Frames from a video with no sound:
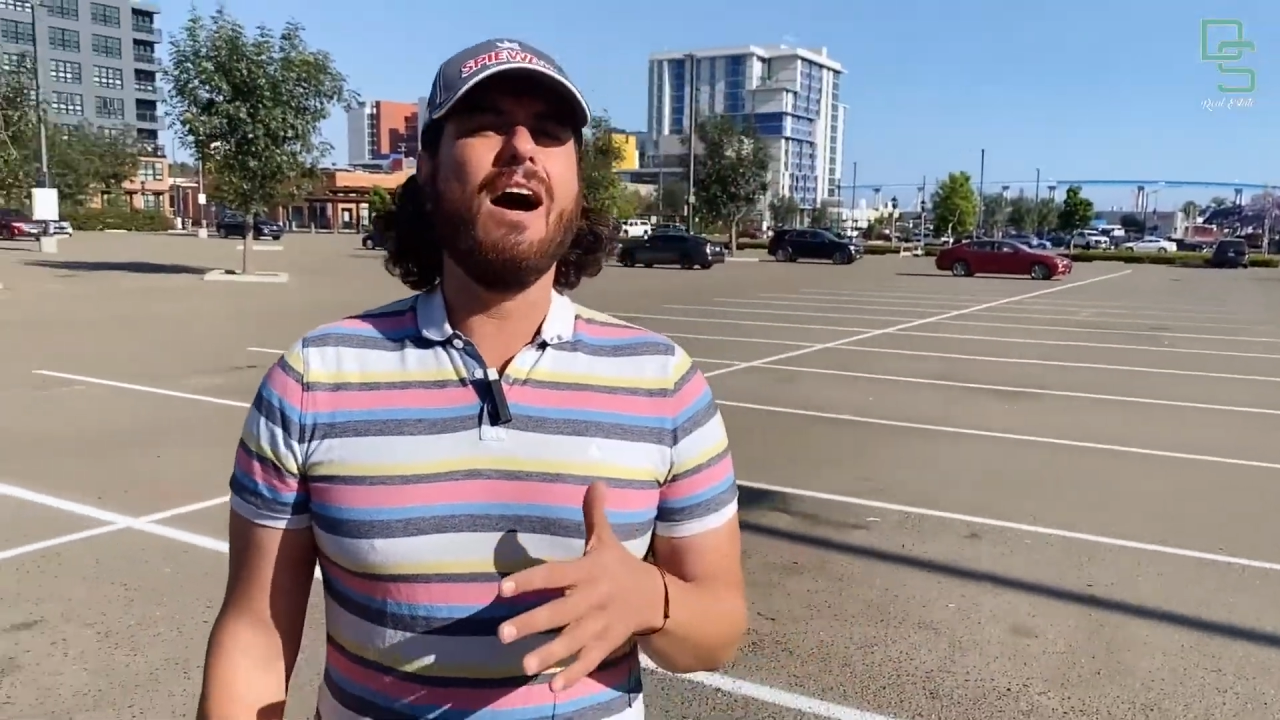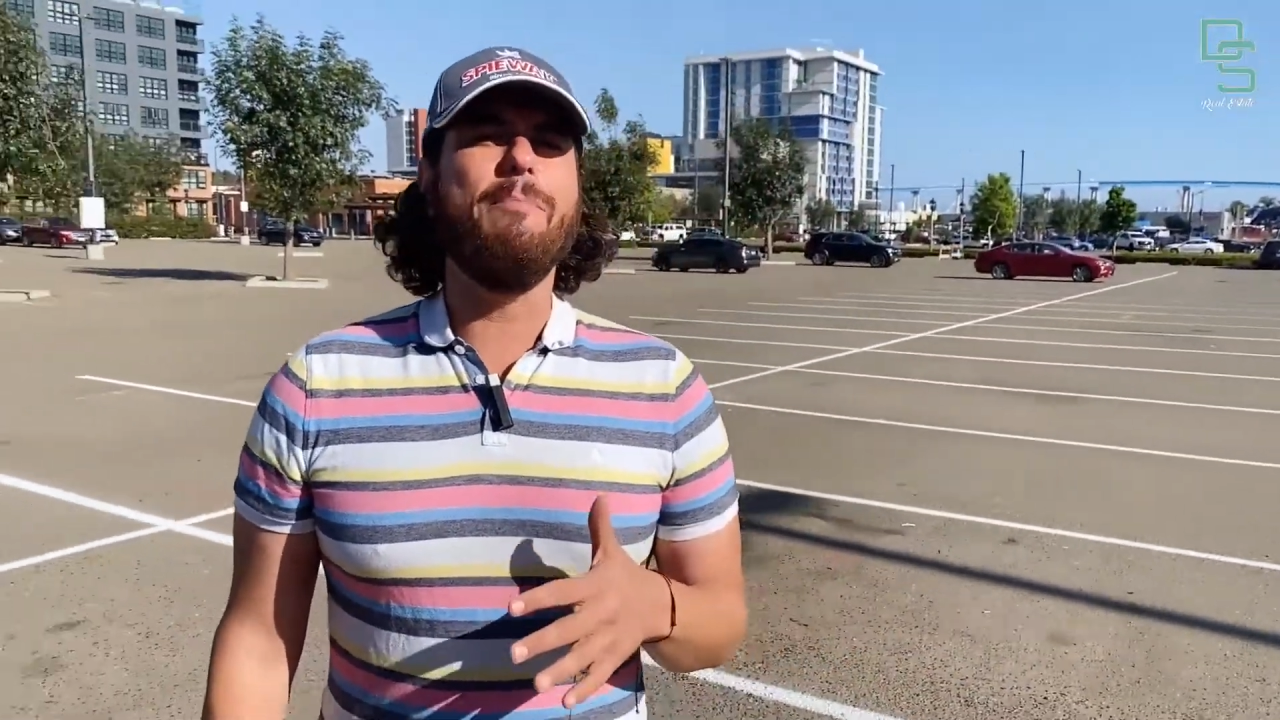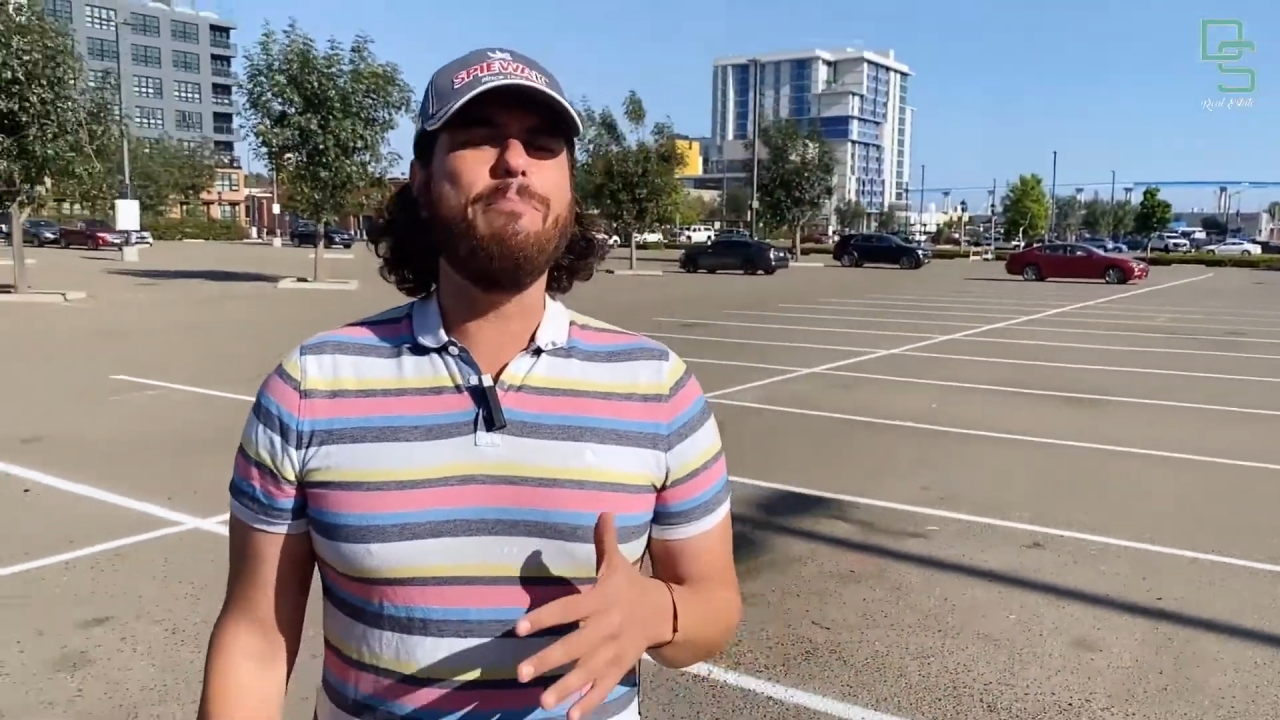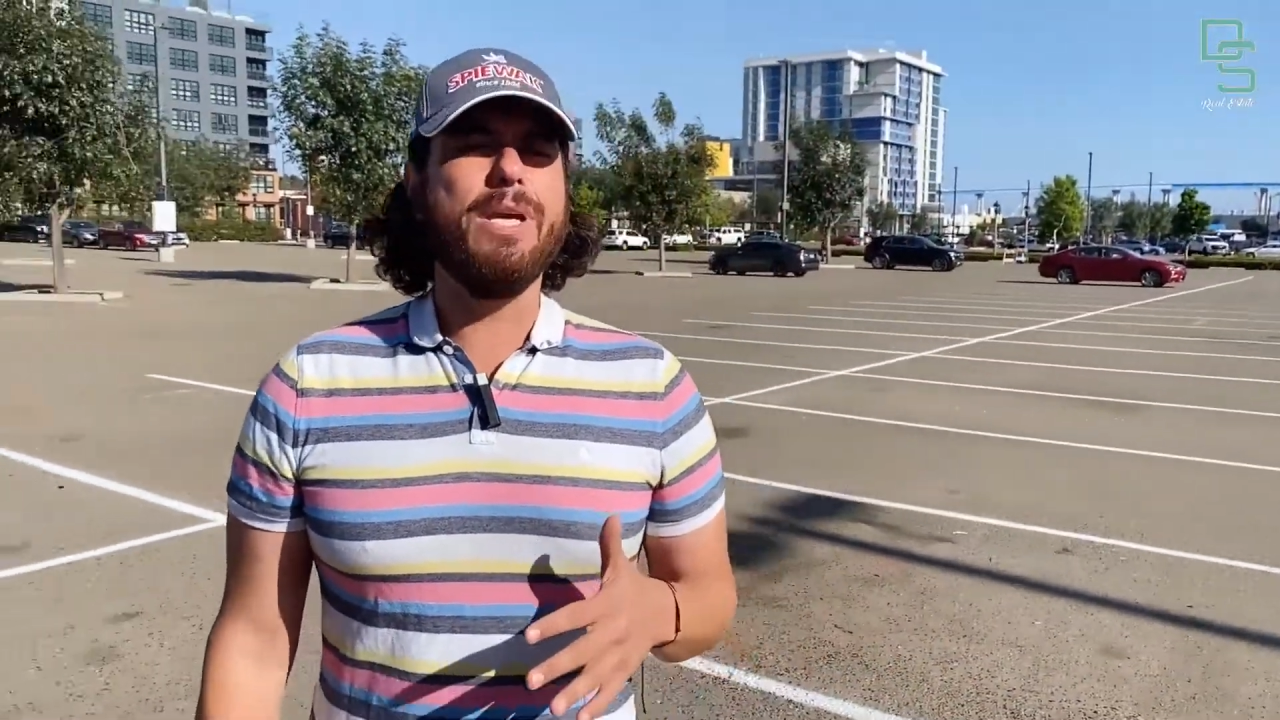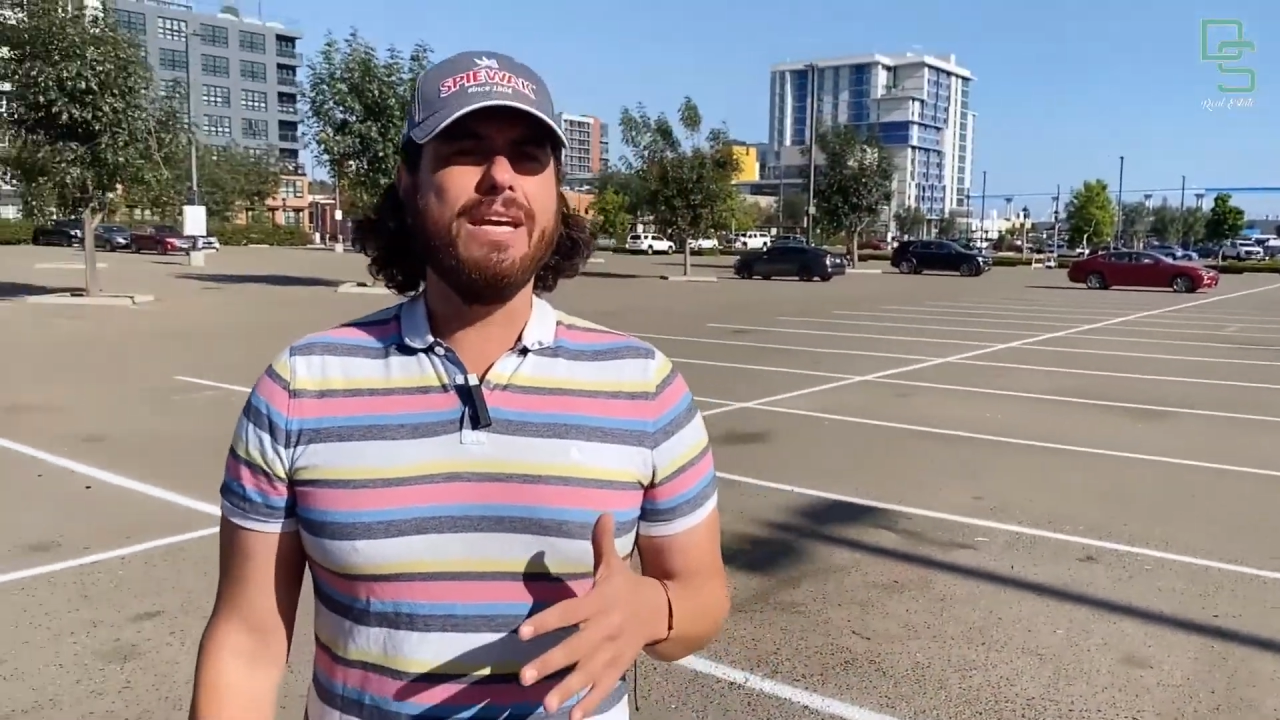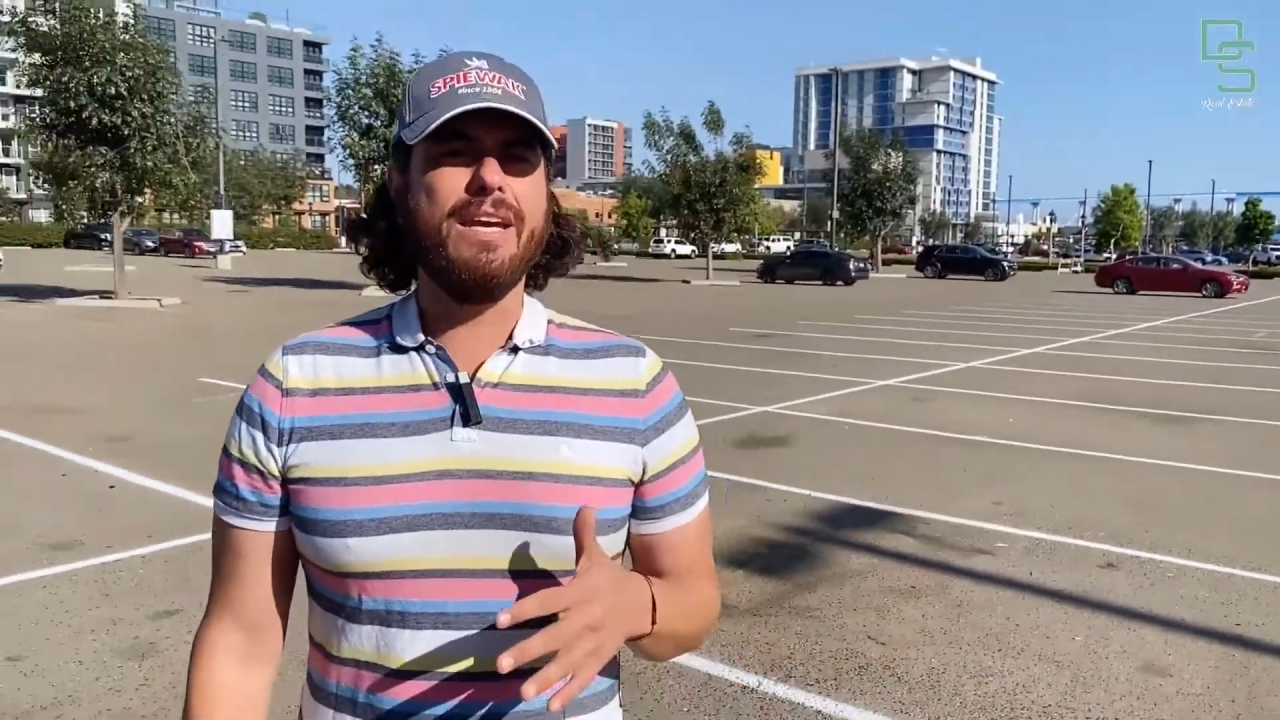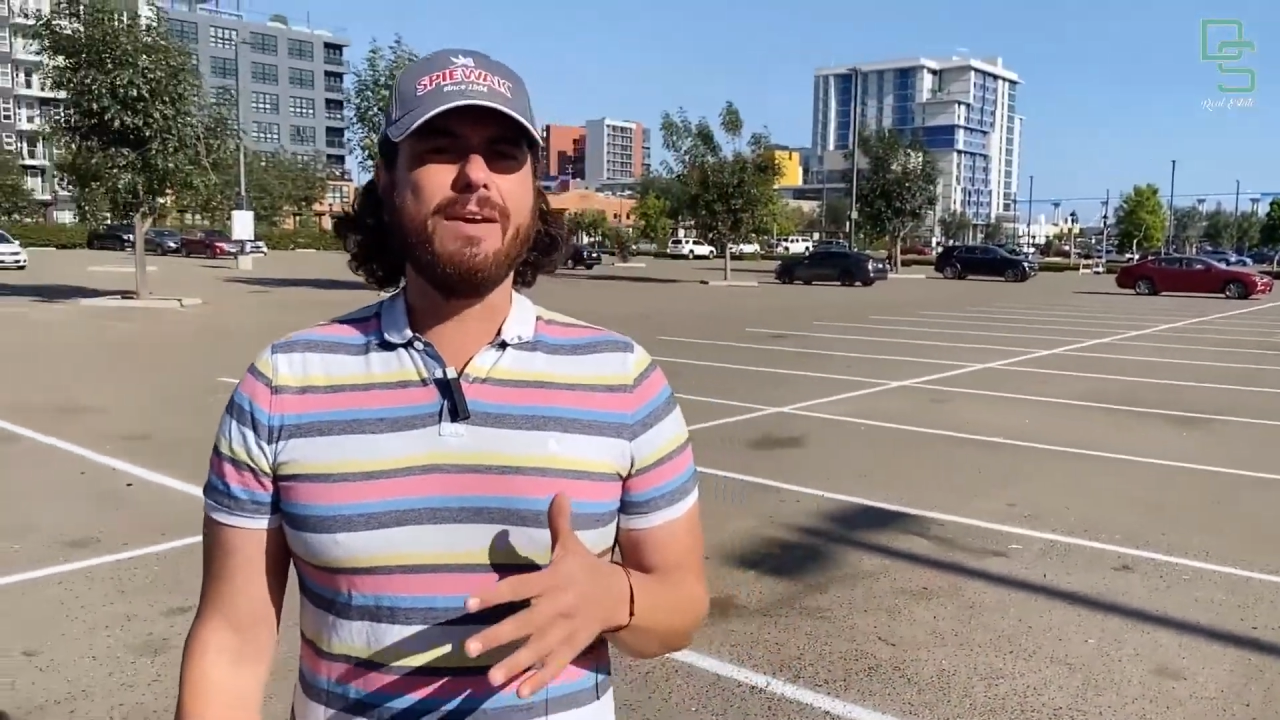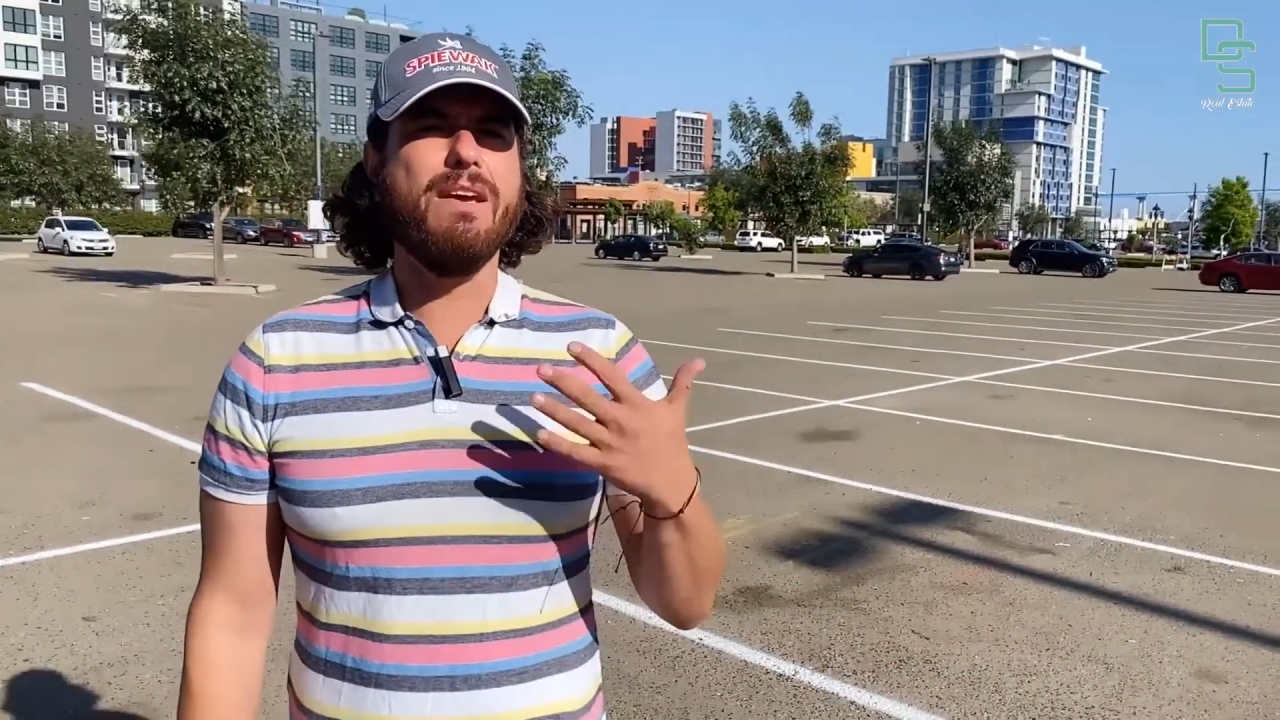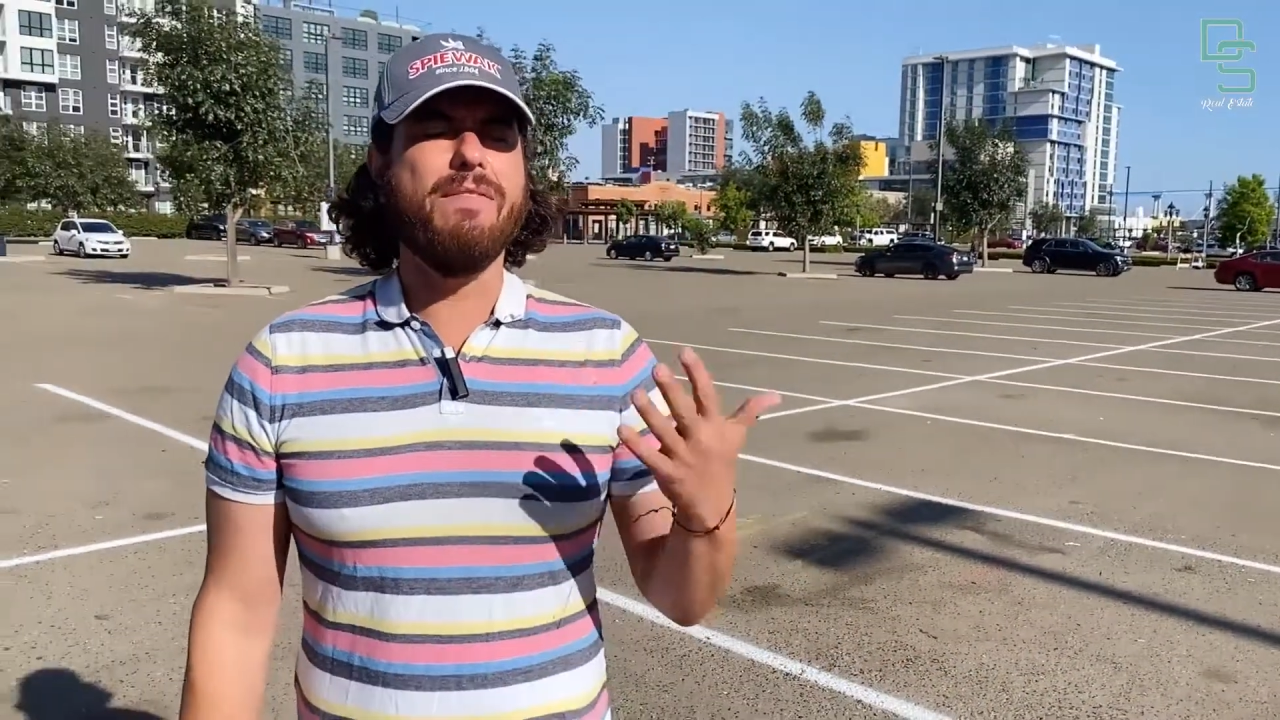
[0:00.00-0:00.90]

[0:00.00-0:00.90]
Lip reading: being